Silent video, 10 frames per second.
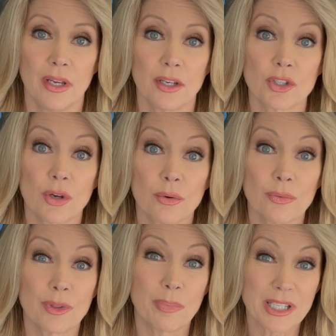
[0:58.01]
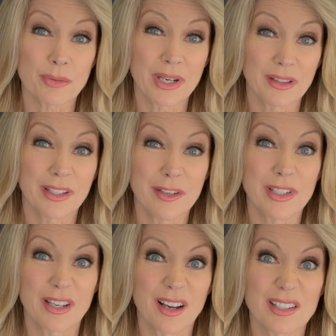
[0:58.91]
So the best way to leave a
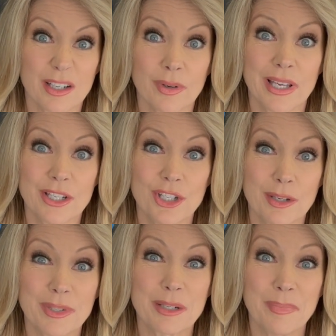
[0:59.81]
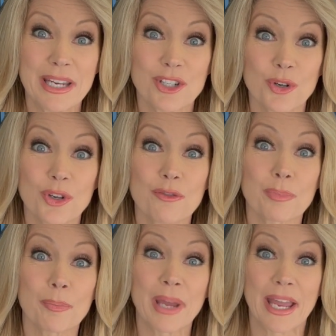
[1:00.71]
toxic relationship is to make sure you've
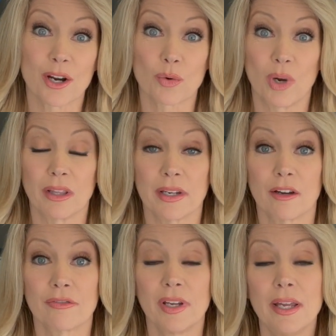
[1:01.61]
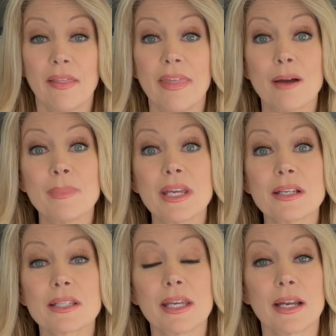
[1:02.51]
prepared well enough. That
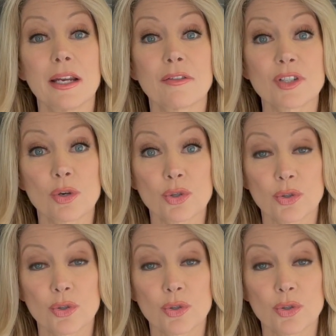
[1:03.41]
means get enough social